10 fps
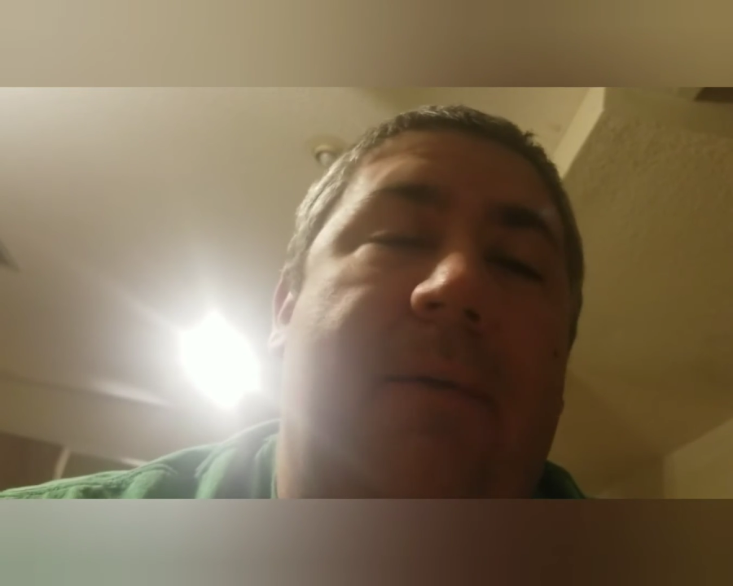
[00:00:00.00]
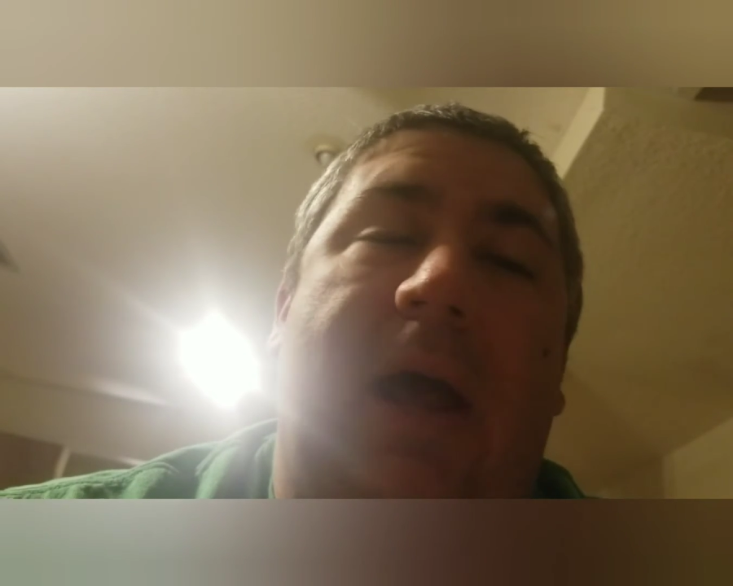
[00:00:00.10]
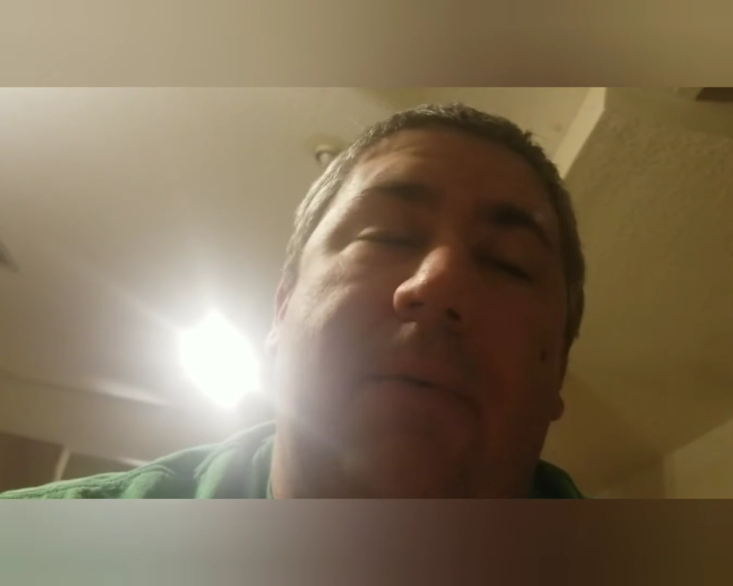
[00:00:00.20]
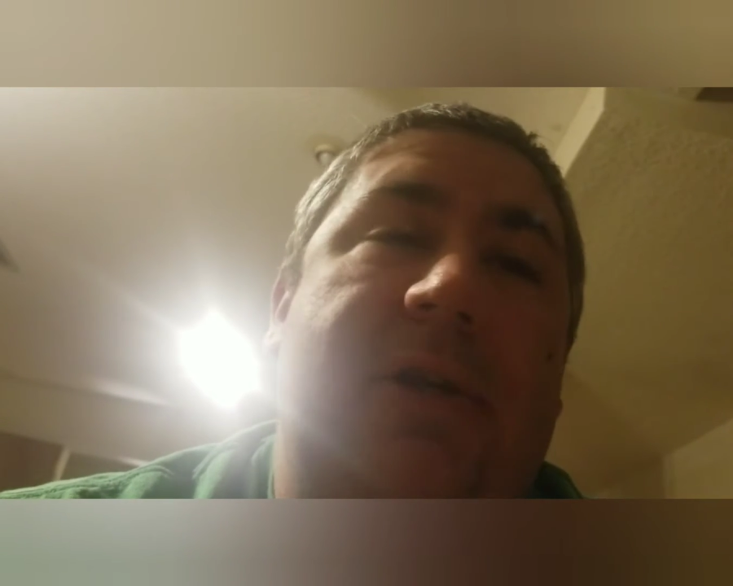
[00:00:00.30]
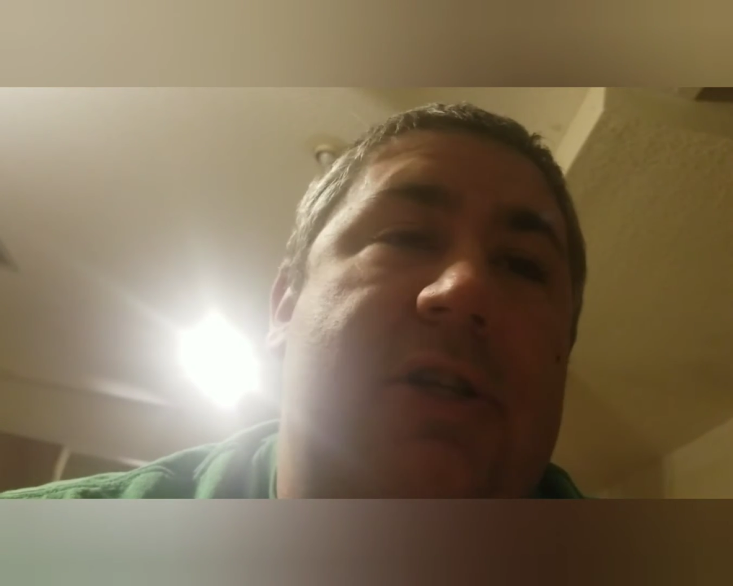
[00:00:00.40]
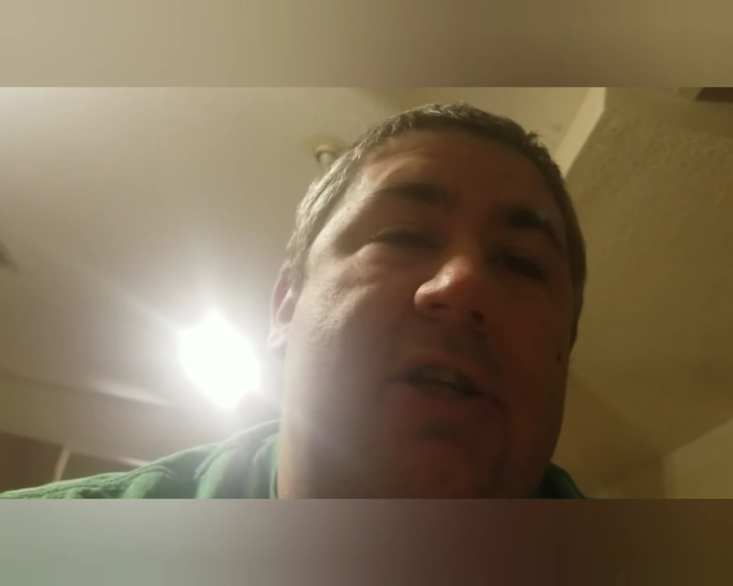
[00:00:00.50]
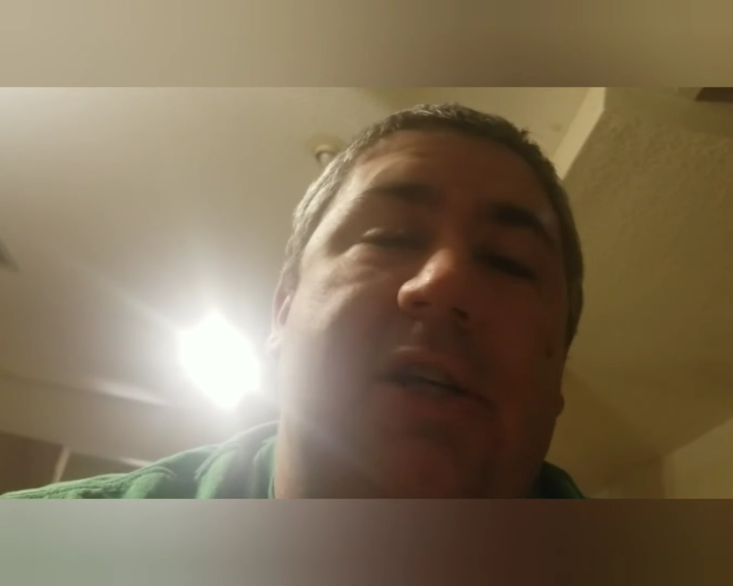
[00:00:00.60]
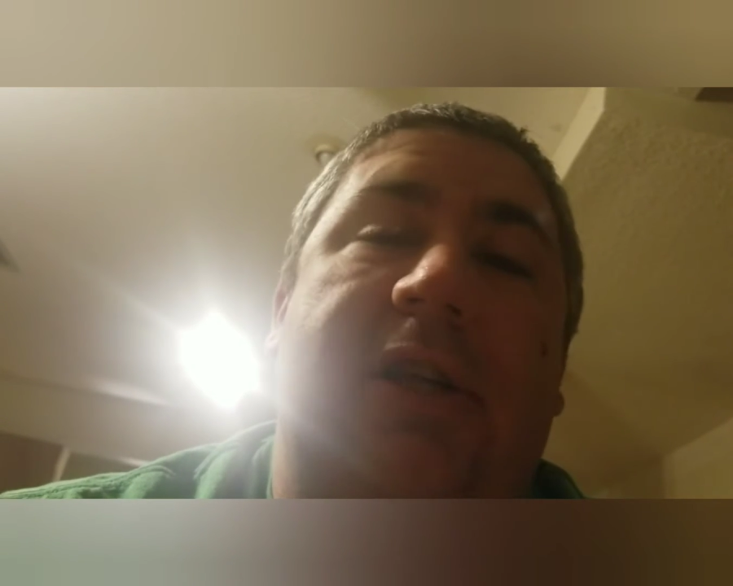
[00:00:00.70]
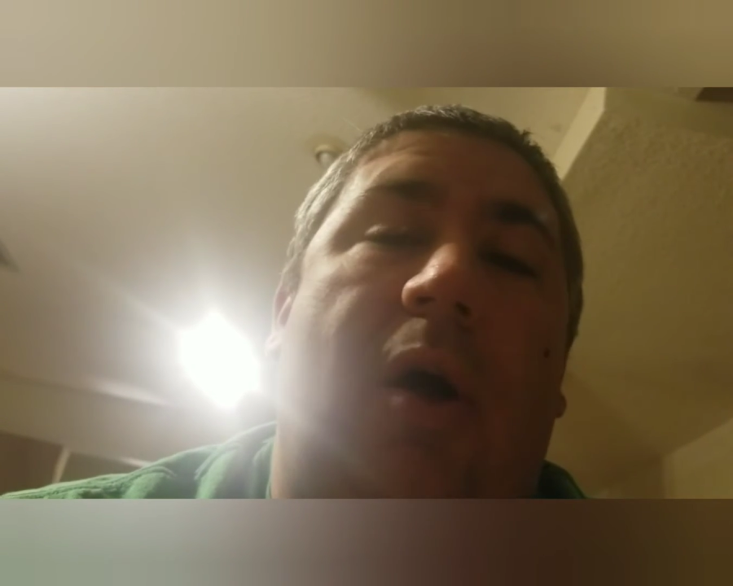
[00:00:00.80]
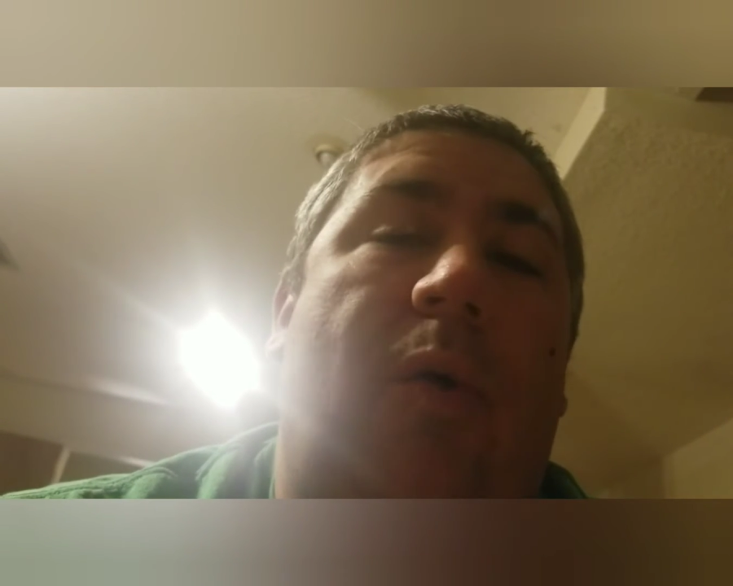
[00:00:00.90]
And I would just
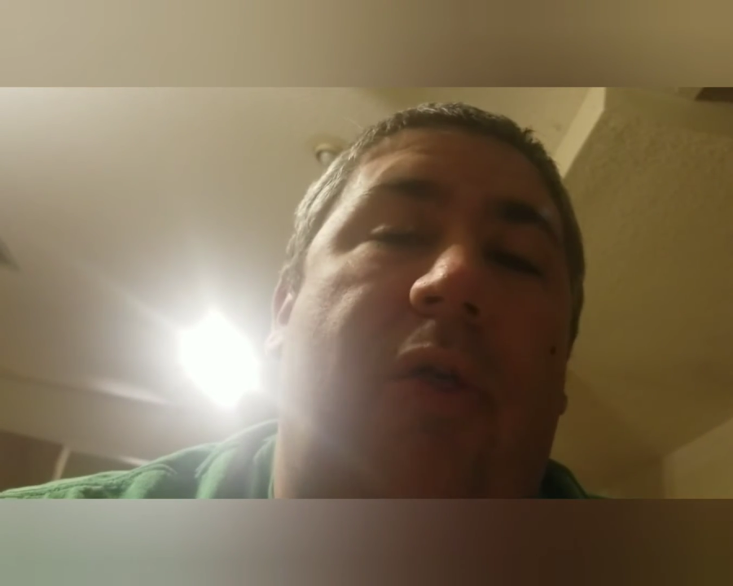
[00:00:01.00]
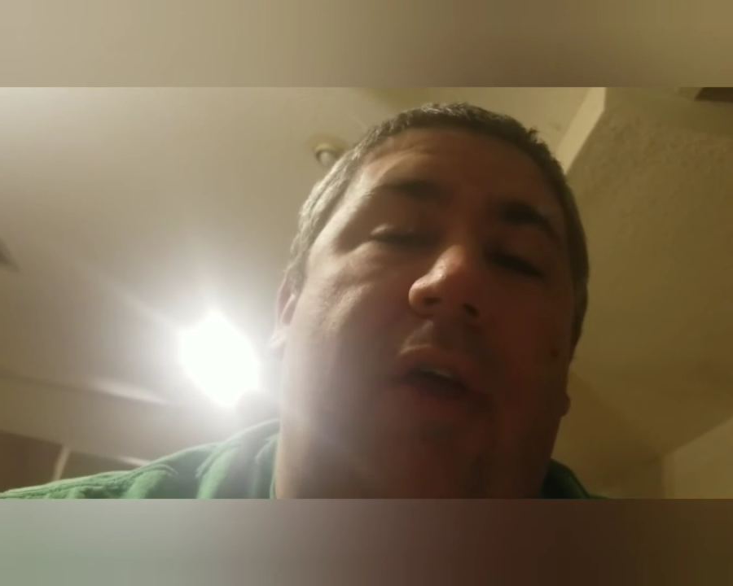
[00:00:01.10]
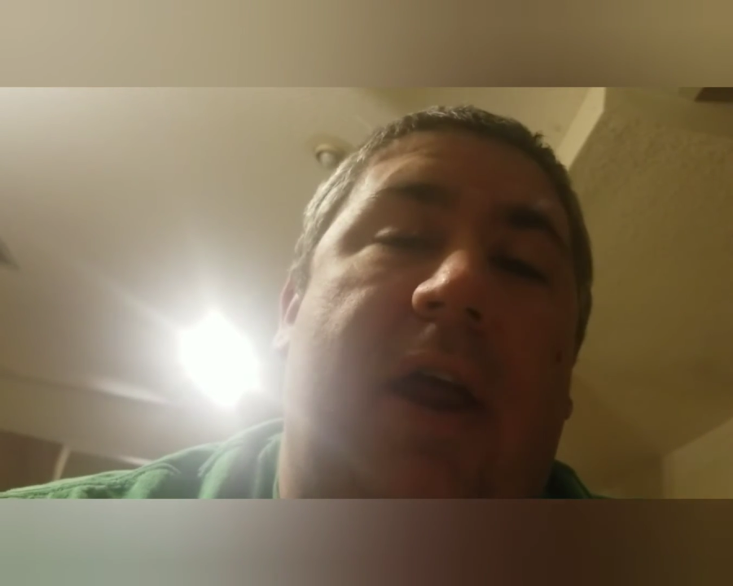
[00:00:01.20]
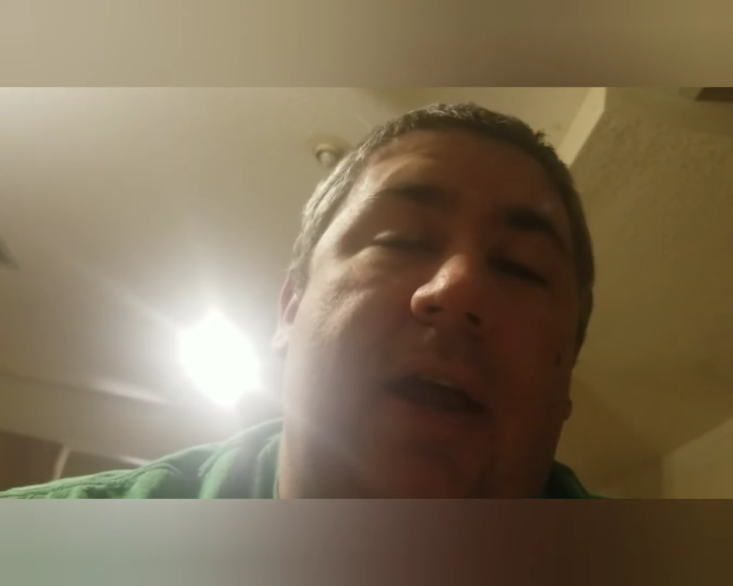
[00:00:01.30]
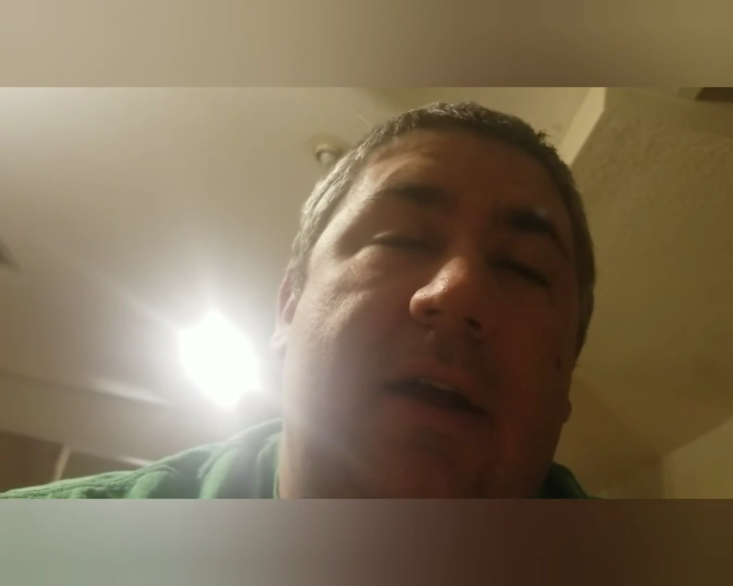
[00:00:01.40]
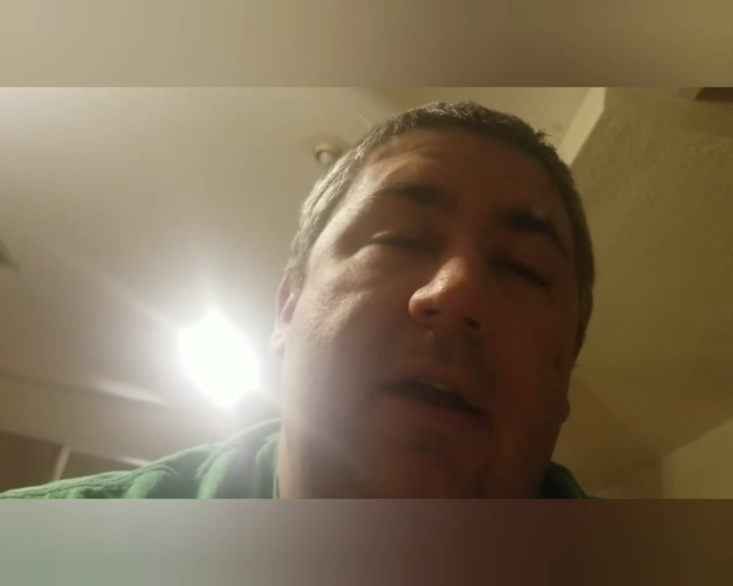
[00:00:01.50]
dust the whole thing,